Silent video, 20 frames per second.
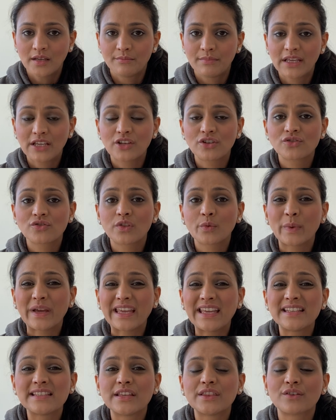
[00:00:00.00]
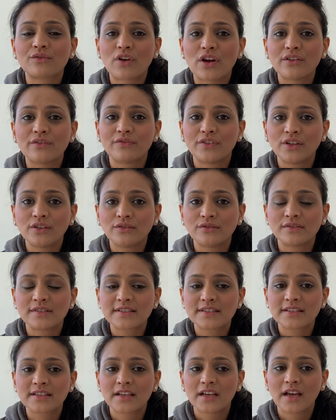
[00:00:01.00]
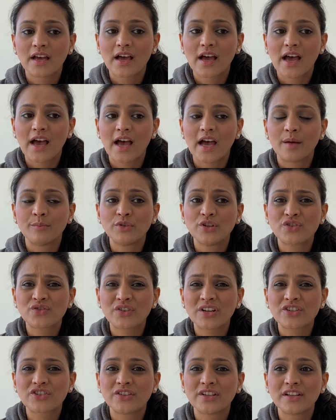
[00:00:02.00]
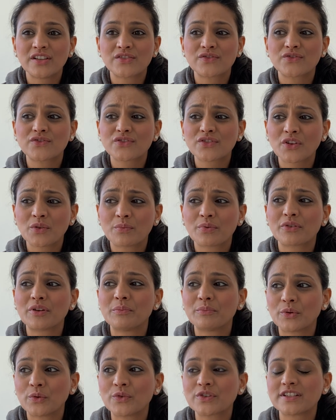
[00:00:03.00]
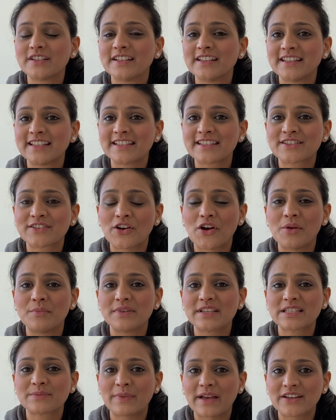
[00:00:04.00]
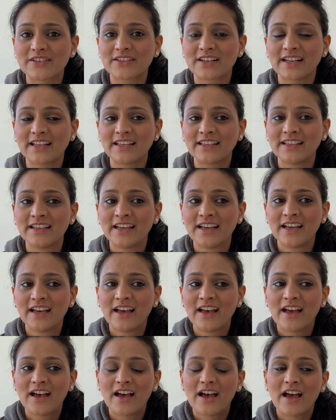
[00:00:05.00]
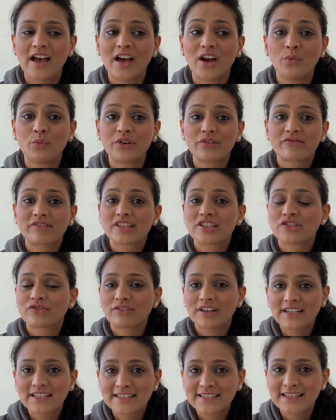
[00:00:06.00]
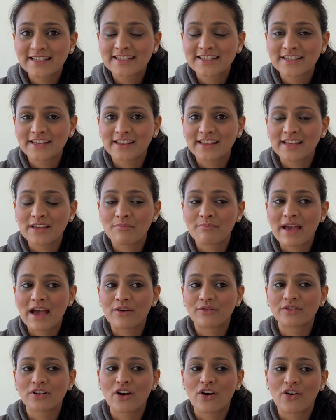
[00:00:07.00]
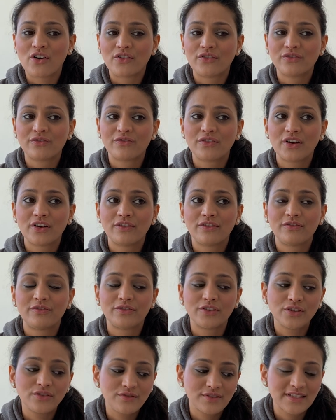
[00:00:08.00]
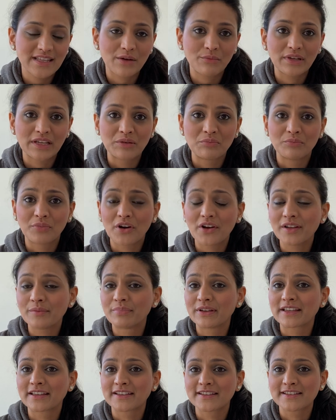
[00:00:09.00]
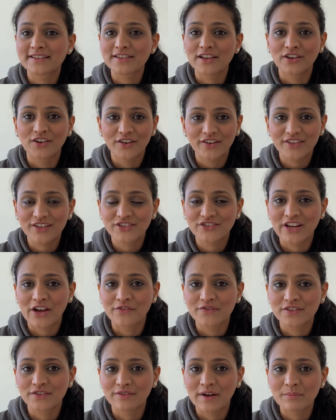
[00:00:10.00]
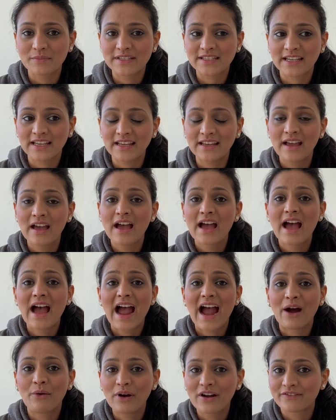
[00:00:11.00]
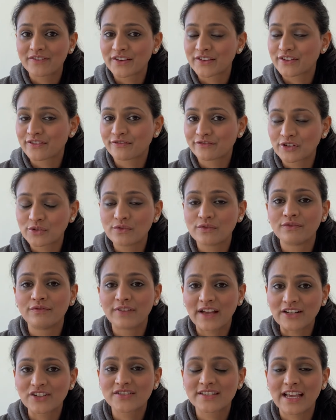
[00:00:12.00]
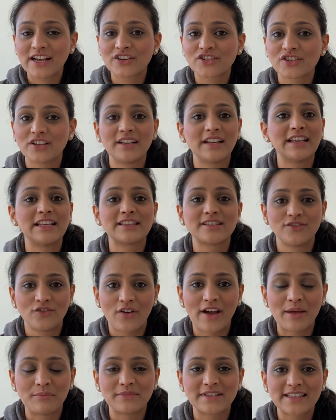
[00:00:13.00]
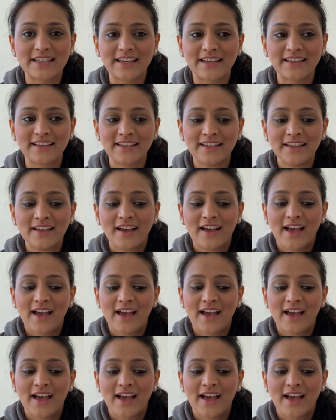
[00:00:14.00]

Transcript: Making sure that we're eating the right foods. Nutrition is super important at this time, especially. We're restricted to the amount of foods that we can buy because a lot of the shelves are empty. However, the fruit and veg section is not empty.